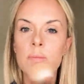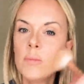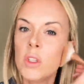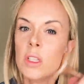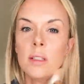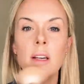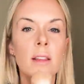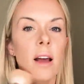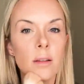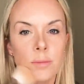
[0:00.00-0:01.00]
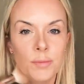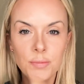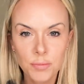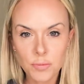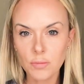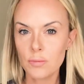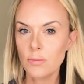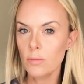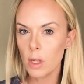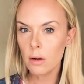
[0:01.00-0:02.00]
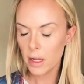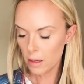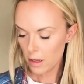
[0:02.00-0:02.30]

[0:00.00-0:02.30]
Just like that. Okay,